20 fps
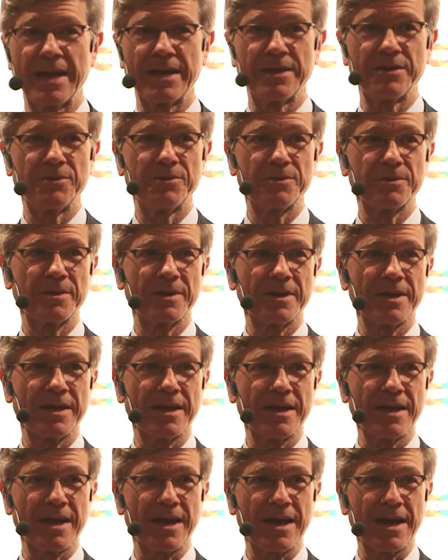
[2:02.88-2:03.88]
And
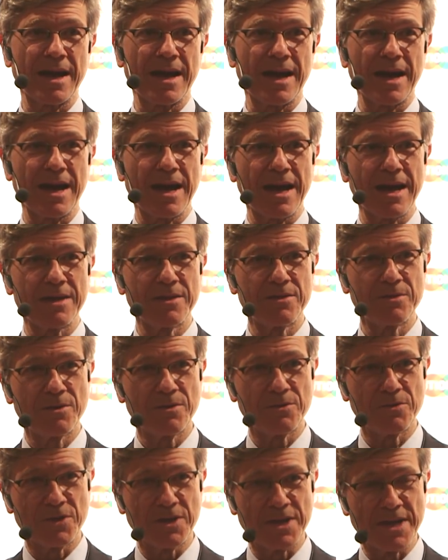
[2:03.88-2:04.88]

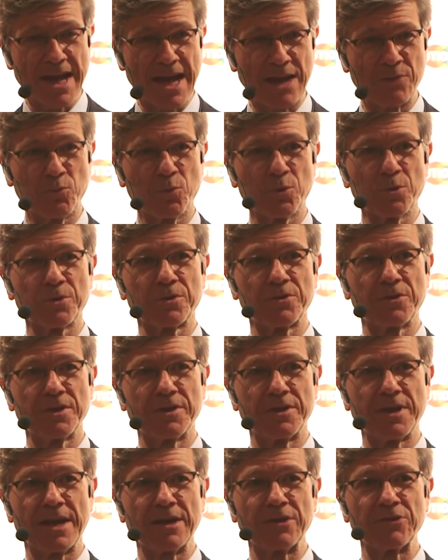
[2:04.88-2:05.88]
the network
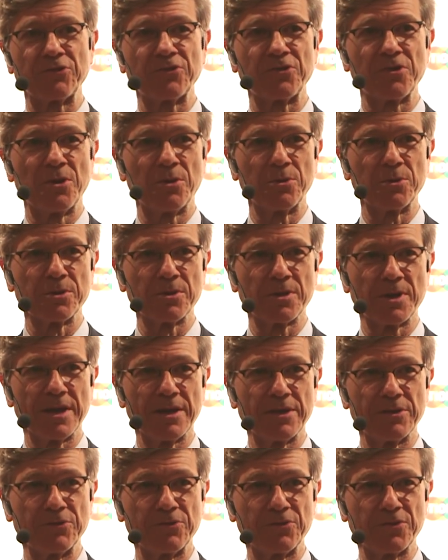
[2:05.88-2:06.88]
that Dennis Snower
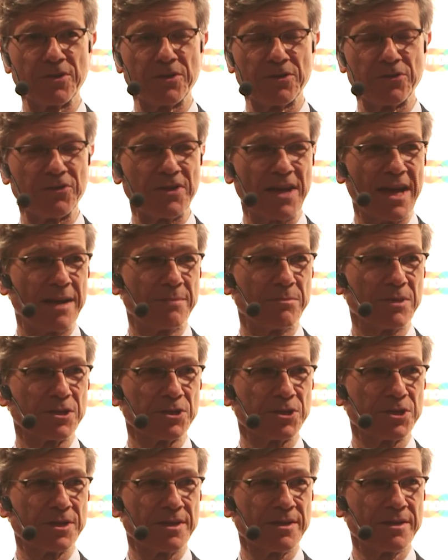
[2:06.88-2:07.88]
has
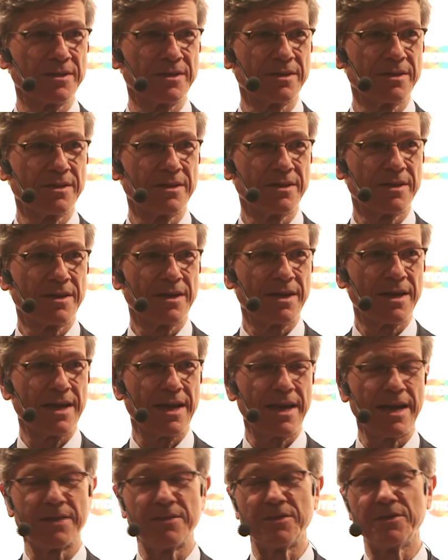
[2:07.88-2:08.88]
established
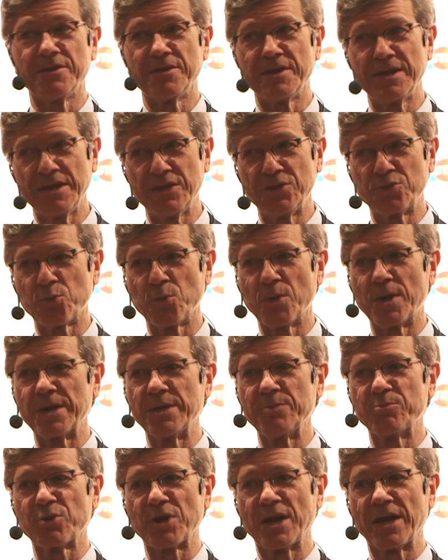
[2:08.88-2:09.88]
and the
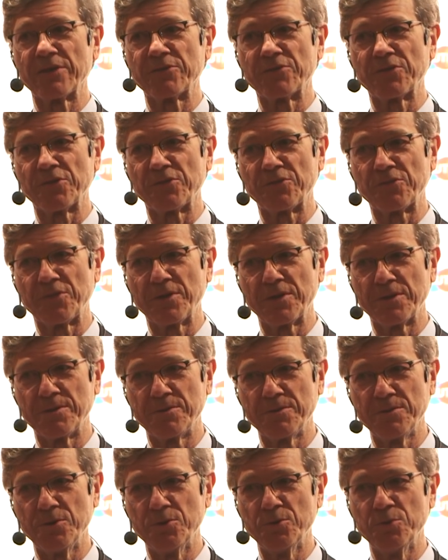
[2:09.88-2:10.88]
T20 process
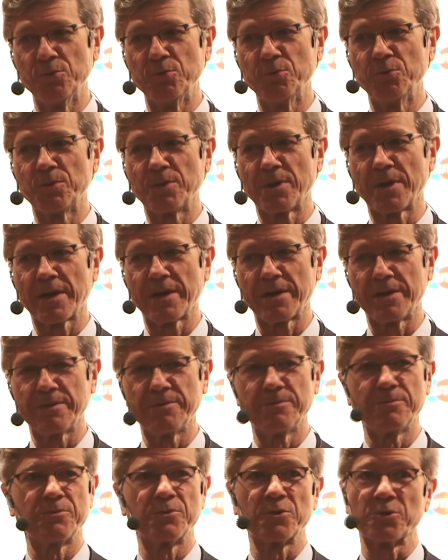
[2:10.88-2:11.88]
that you
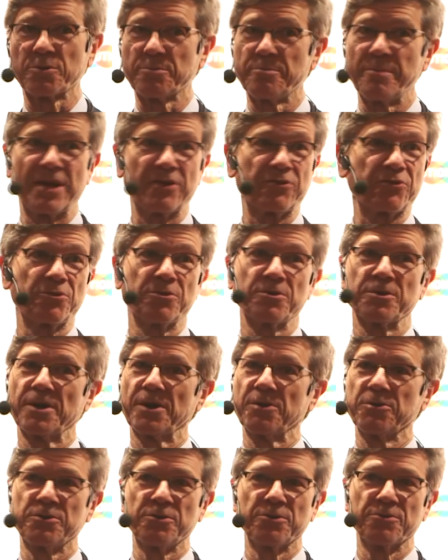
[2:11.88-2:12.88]
and Dirk
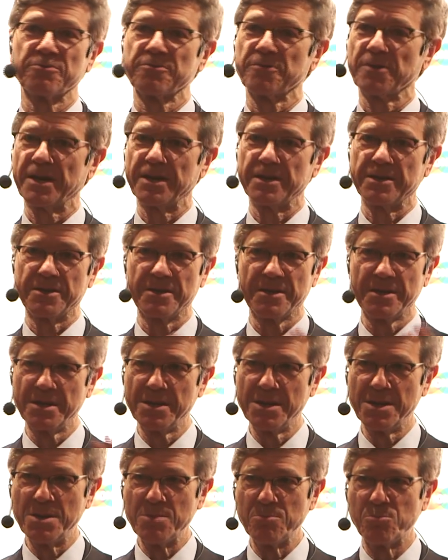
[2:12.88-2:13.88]
Messner, our dear friend,
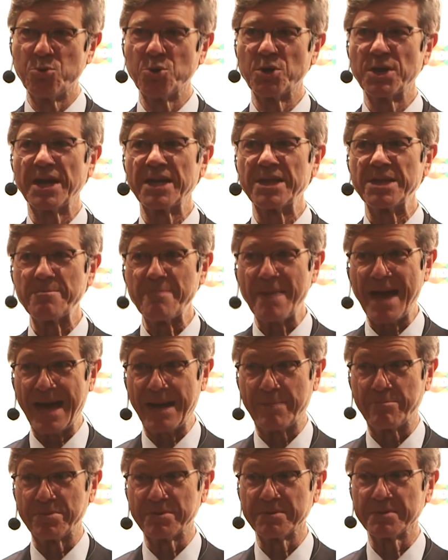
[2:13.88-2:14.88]
put on the
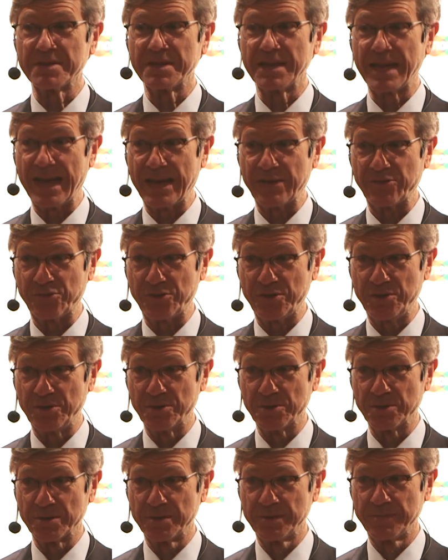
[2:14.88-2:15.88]
map last
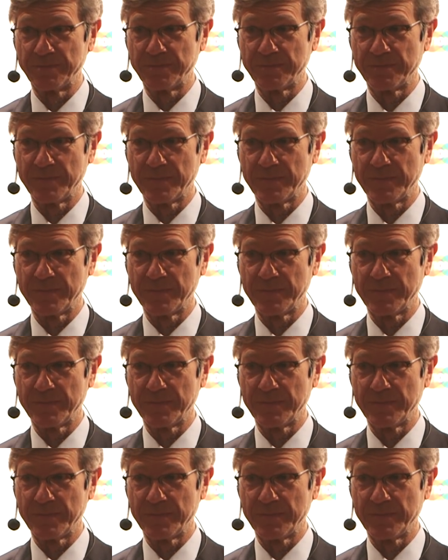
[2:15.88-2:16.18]
year,